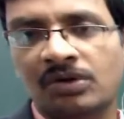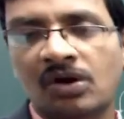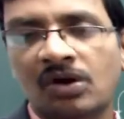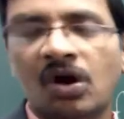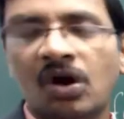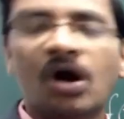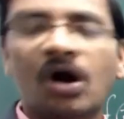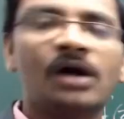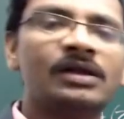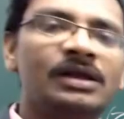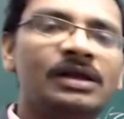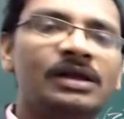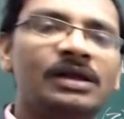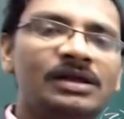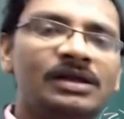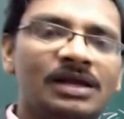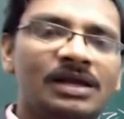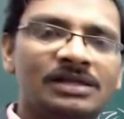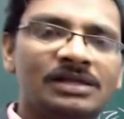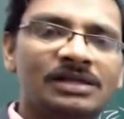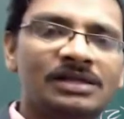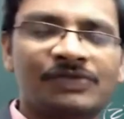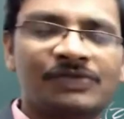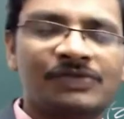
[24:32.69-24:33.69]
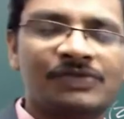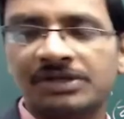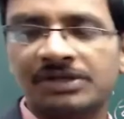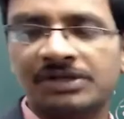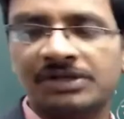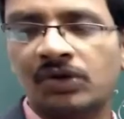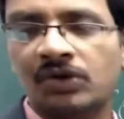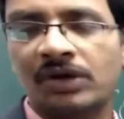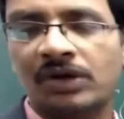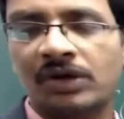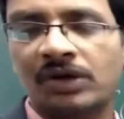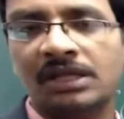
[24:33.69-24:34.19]
or any other function you
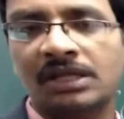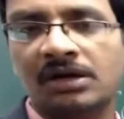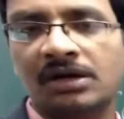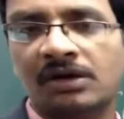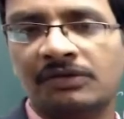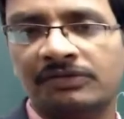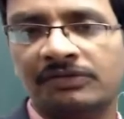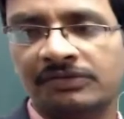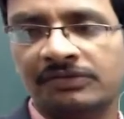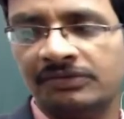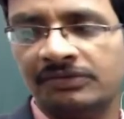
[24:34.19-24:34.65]
can think of.